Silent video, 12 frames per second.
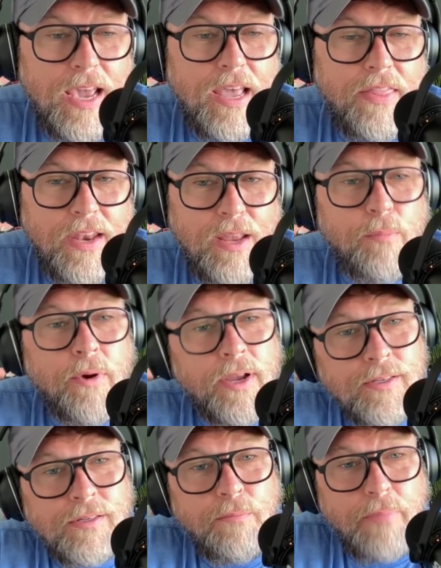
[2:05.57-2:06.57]
and then he
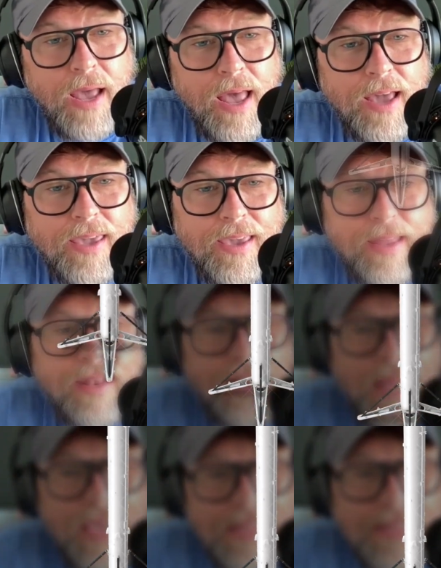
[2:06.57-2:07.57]
brings them back and
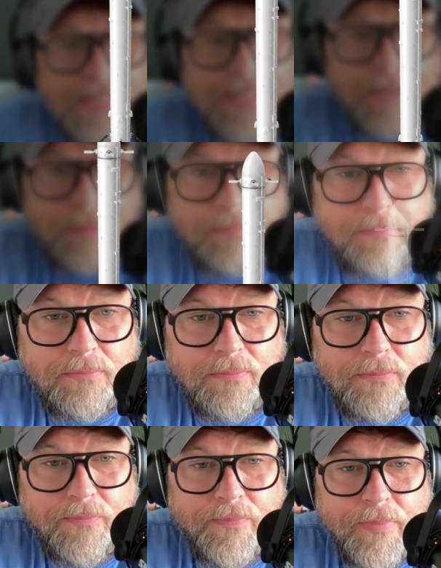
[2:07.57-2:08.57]
lands them.
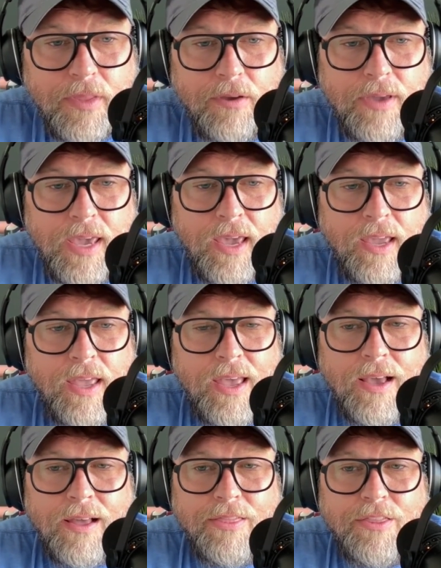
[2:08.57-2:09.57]
Okay.
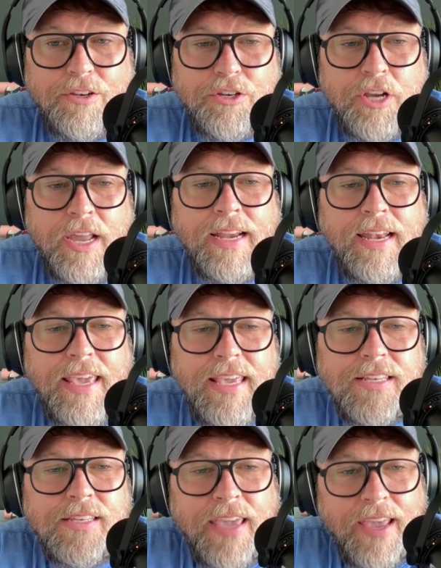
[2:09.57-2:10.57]
The
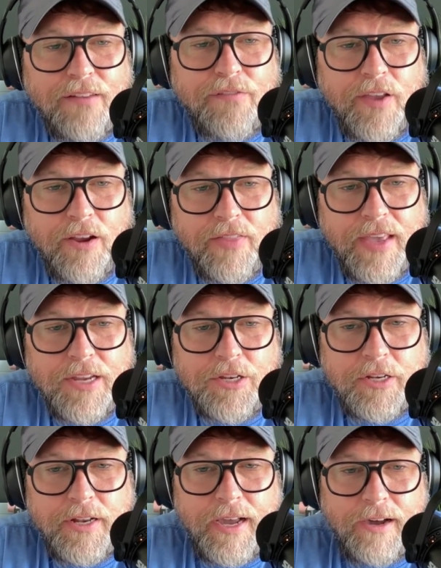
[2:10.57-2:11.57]
Chinese can't figure that
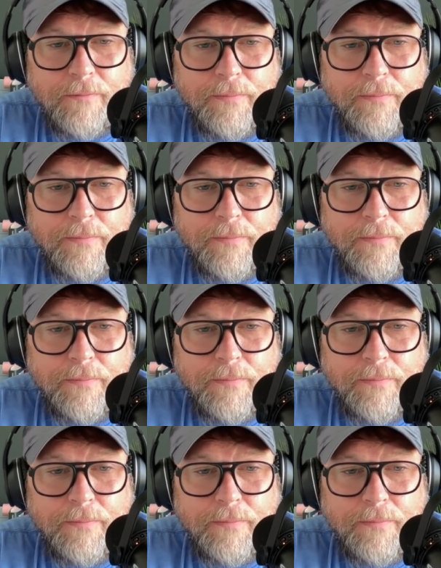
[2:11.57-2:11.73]
shit out.